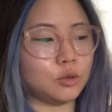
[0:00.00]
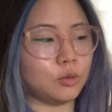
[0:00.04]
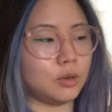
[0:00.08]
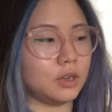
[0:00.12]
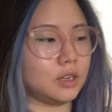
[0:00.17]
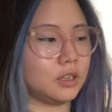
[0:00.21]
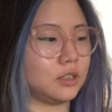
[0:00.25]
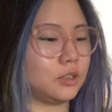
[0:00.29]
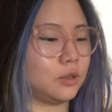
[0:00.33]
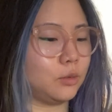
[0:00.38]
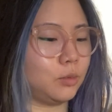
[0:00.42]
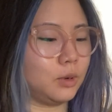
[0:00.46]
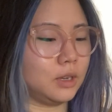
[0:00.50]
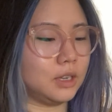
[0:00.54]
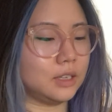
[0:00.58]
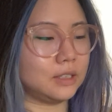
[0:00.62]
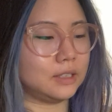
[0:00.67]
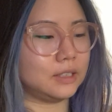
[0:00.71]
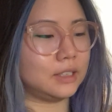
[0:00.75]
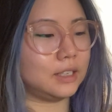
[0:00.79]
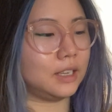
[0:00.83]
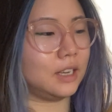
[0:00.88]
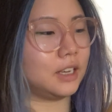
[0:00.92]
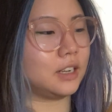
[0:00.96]
it so we can
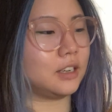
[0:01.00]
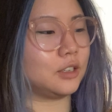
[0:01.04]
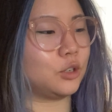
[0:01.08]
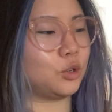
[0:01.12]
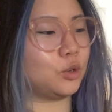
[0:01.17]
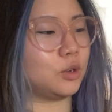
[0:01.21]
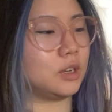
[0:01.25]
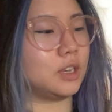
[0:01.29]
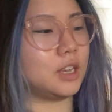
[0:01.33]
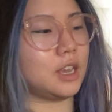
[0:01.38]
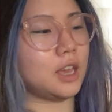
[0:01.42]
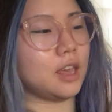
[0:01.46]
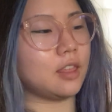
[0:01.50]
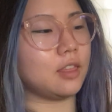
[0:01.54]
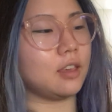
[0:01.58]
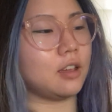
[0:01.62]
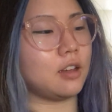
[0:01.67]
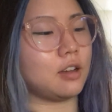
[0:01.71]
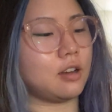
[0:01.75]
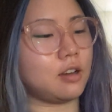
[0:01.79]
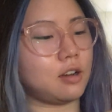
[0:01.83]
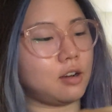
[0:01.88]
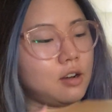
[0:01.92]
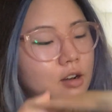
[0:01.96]
see it
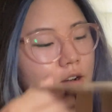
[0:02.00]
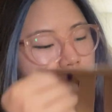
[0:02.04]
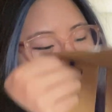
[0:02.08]
together.